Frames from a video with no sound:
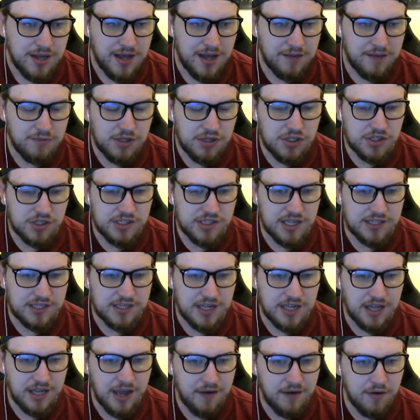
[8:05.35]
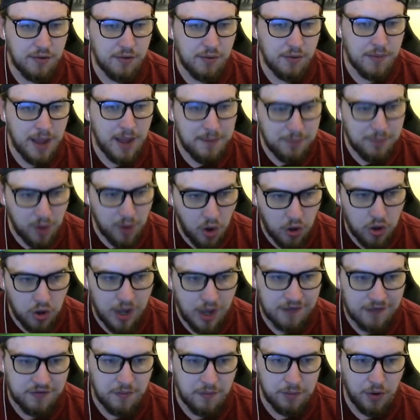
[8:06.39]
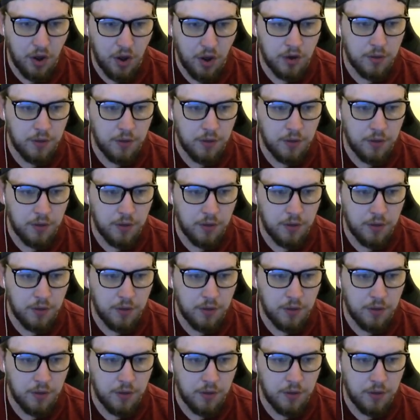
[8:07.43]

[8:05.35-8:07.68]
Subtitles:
And we just had to clear it. We made block after block.